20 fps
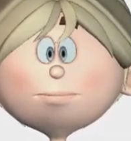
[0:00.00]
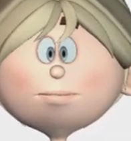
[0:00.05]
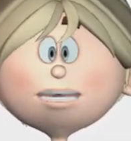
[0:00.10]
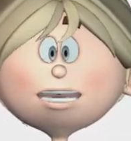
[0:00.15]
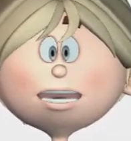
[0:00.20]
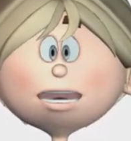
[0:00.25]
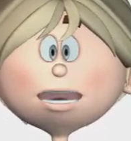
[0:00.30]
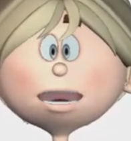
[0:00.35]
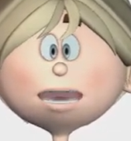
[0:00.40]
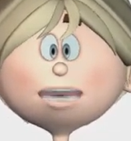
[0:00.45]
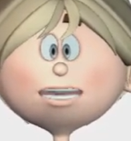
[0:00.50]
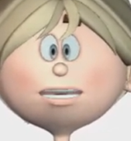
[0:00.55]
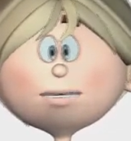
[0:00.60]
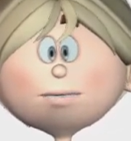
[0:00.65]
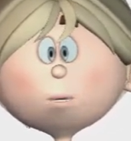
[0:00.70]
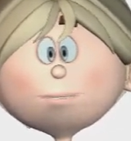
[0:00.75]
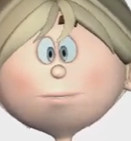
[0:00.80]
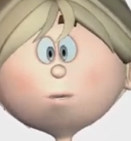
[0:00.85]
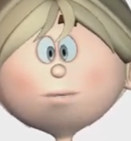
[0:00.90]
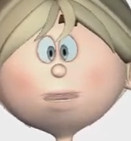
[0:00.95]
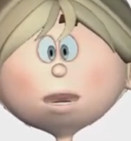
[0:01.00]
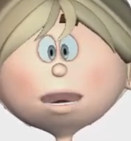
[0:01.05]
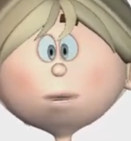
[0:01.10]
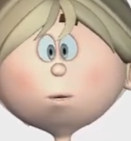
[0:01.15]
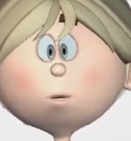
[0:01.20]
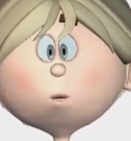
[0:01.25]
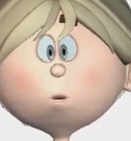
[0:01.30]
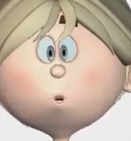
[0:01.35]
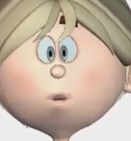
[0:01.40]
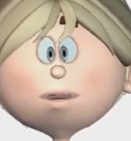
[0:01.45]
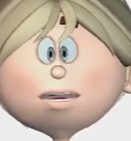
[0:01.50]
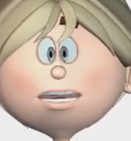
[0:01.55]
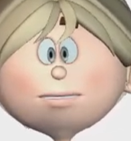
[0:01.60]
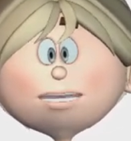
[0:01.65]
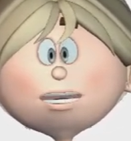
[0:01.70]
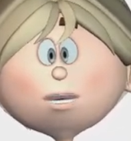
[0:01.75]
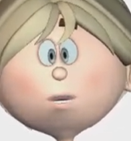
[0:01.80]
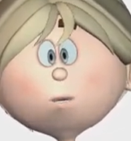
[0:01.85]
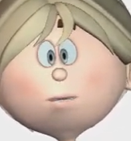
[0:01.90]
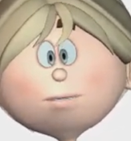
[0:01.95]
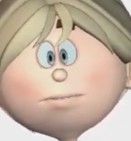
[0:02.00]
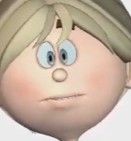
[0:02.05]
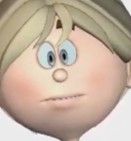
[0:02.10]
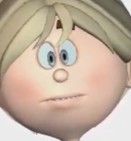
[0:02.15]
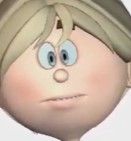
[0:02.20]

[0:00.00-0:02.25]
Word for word: Now I can go further,